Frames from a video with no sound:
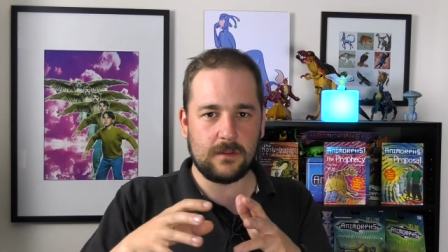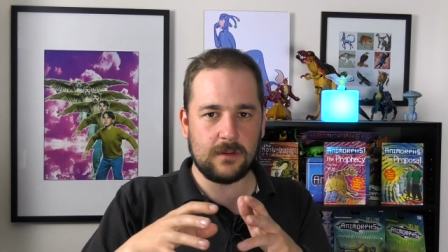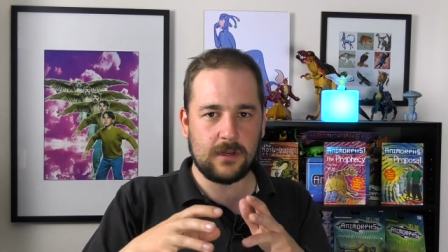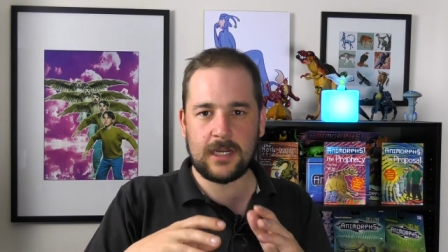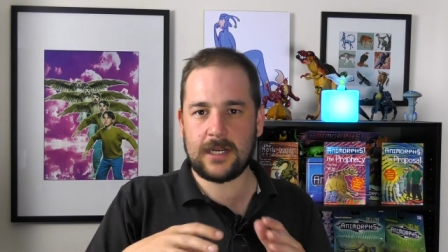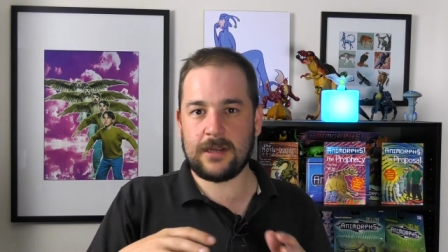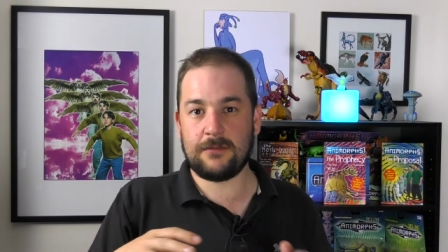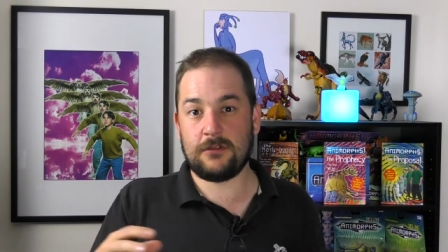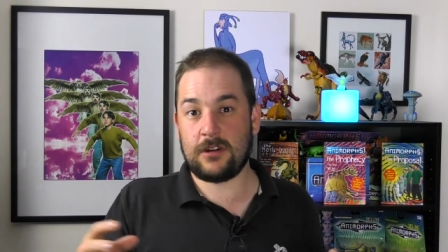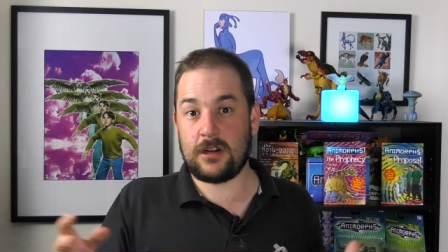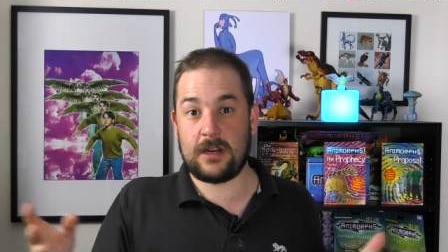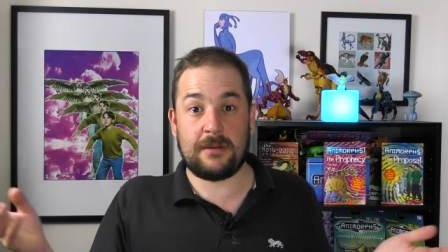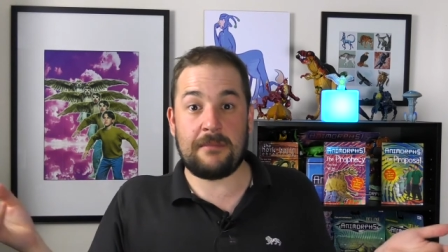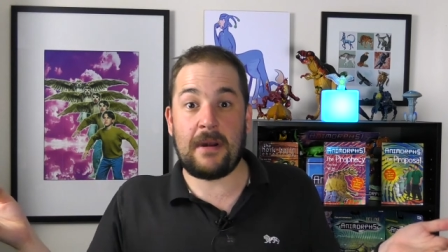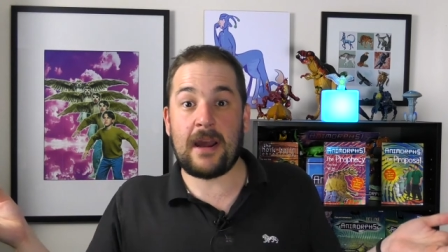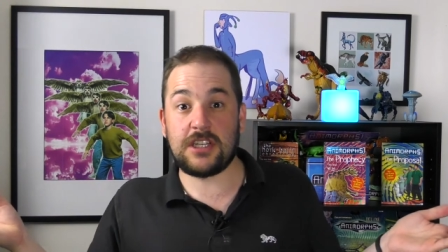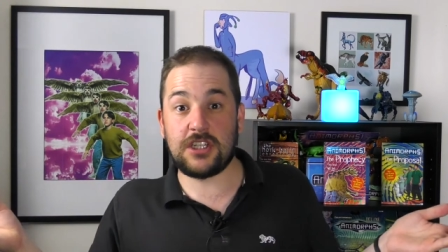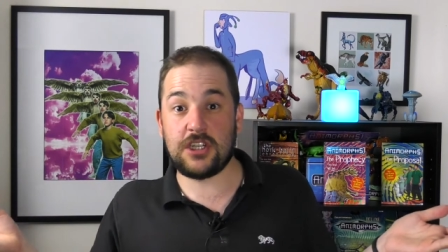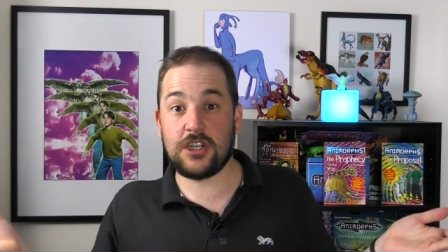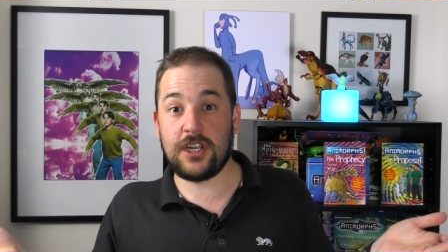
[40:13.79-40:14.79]
I, I
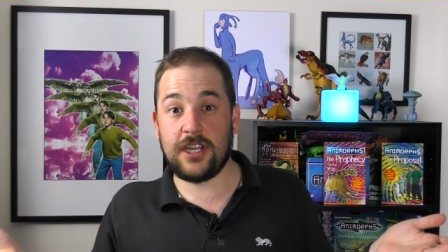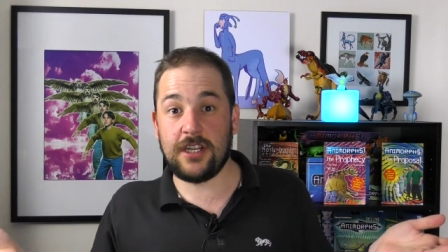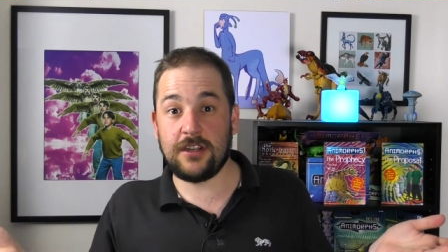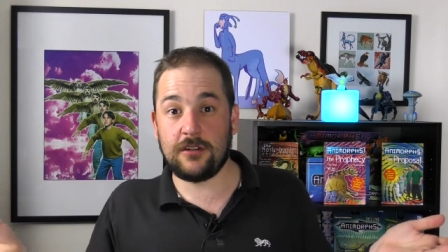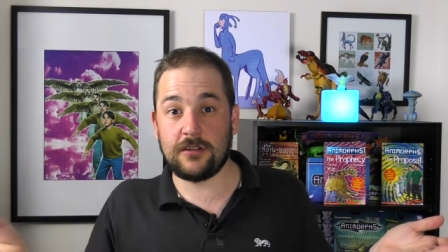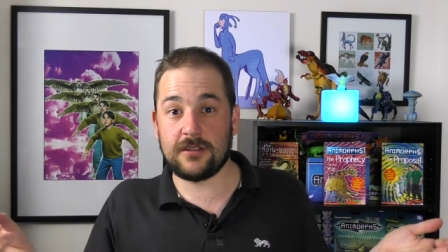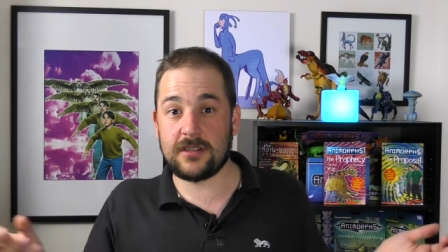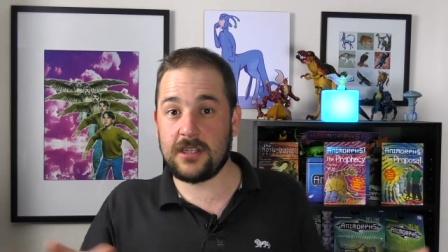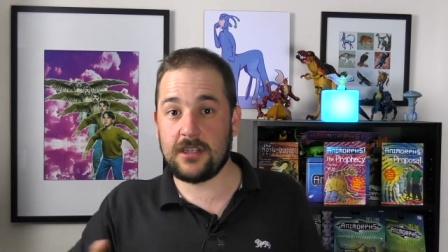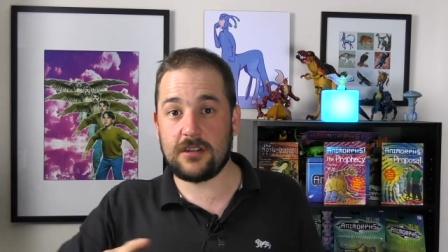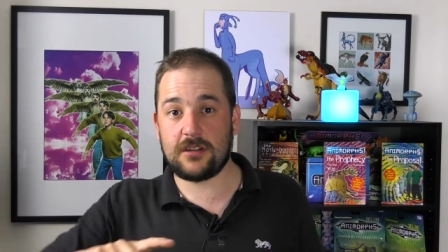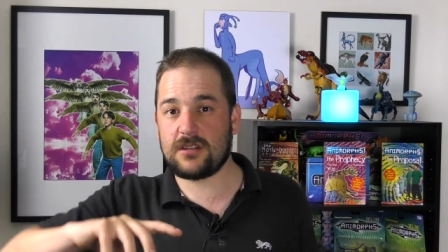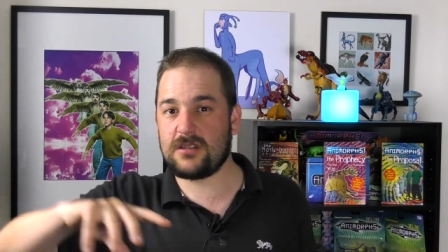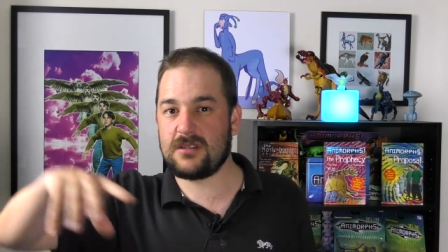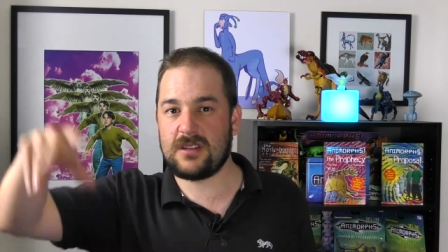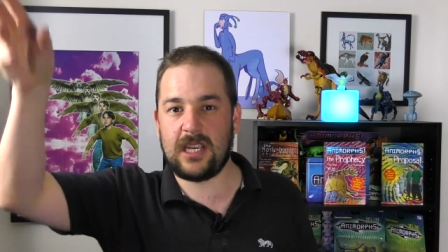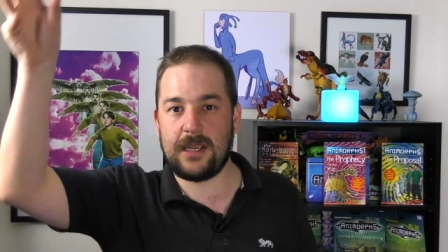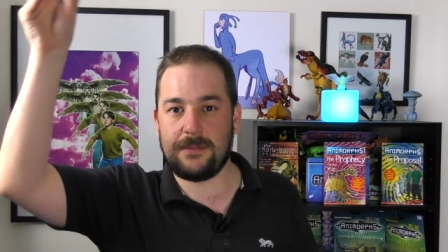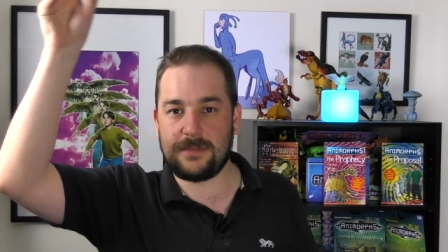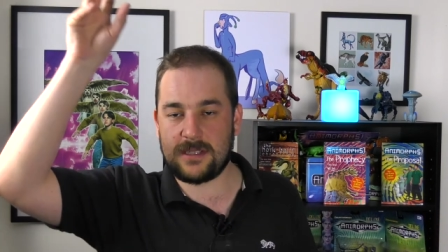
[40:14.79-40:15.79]
imagine he does, and he just
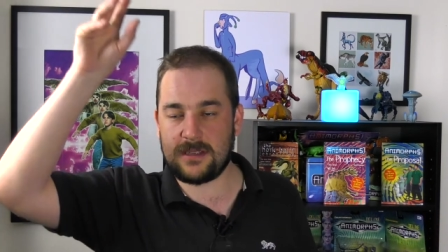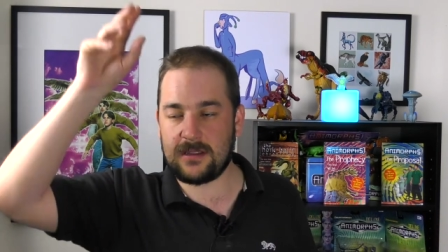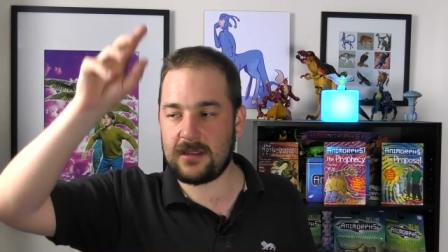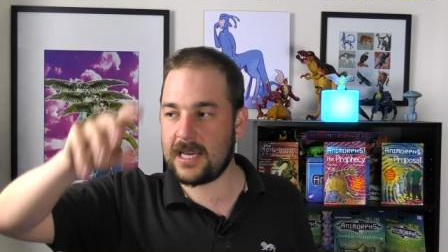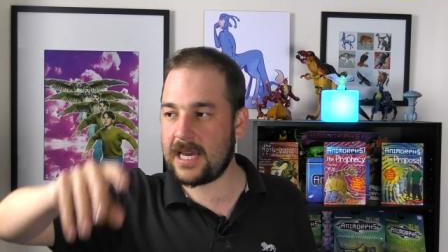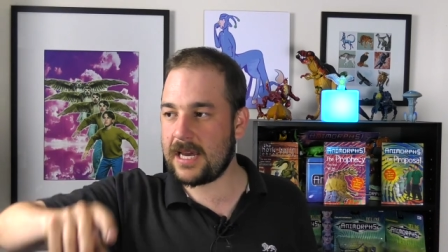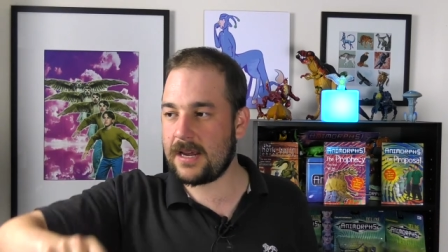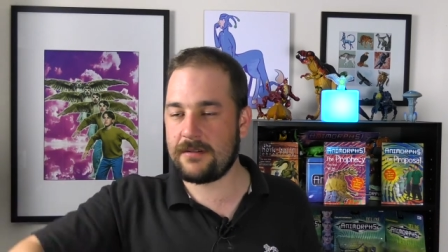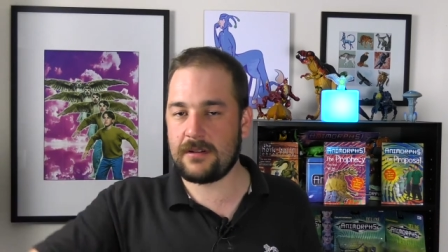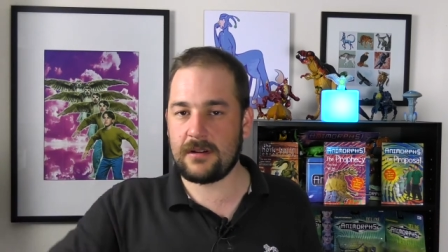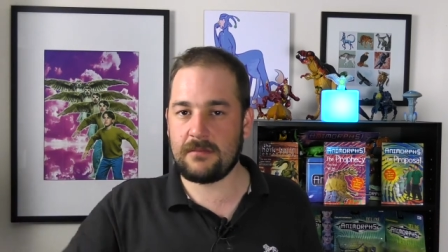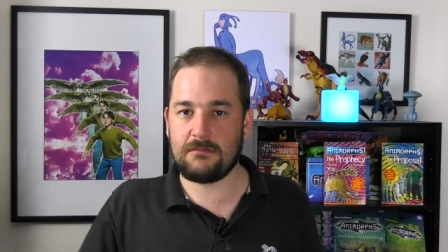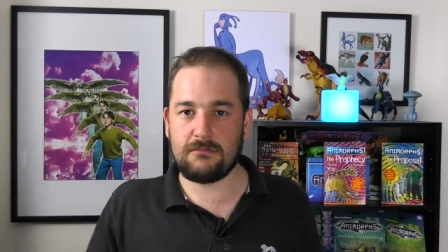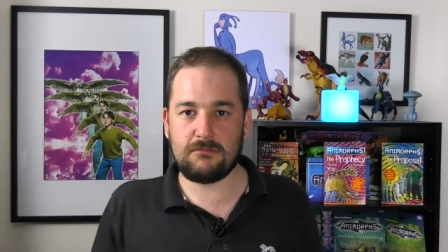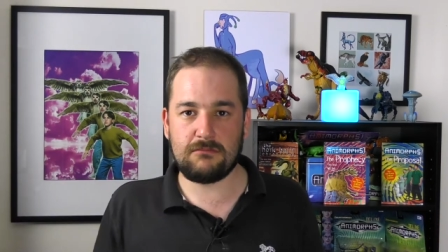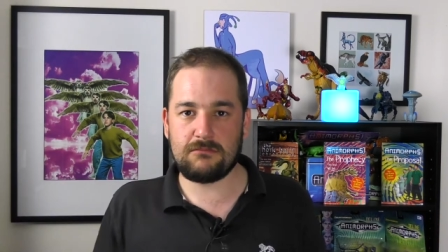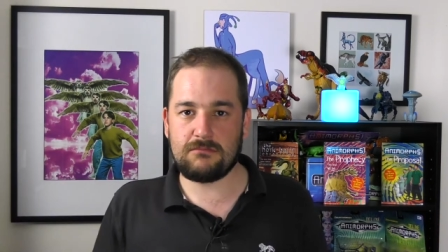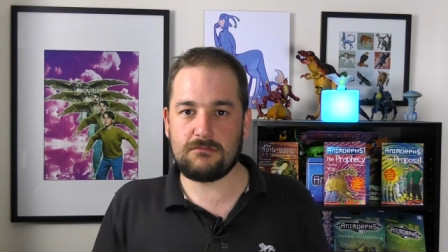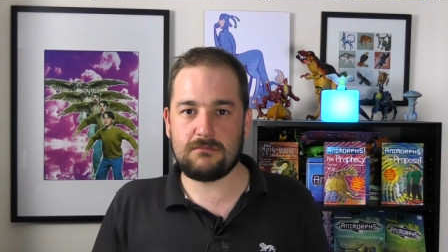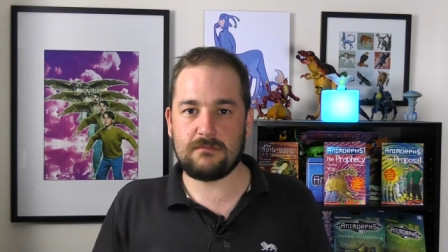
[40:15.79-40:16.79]
keeps it there,
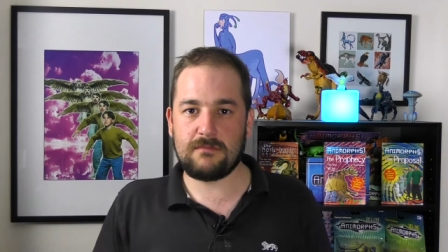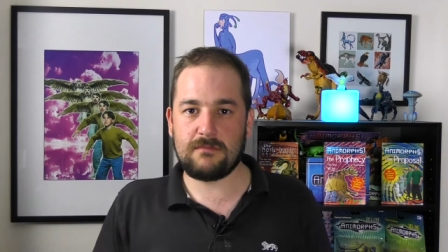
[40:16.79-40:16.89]
and